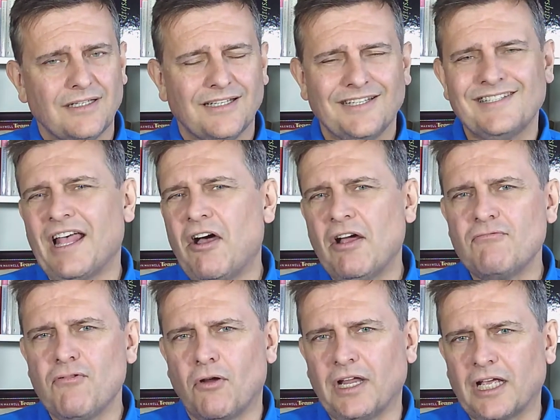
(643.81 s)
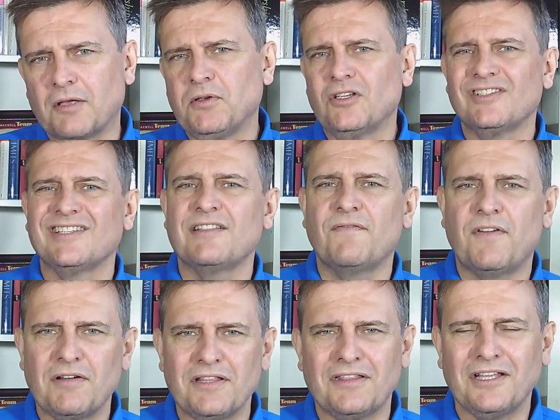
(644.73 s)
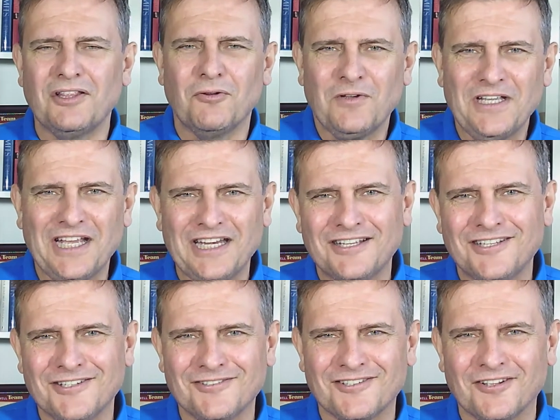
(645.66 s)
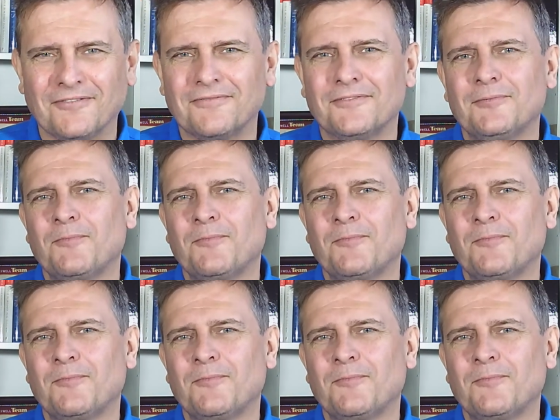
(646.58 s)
Isn't that ironic? Because it's the very thing that we get accused of.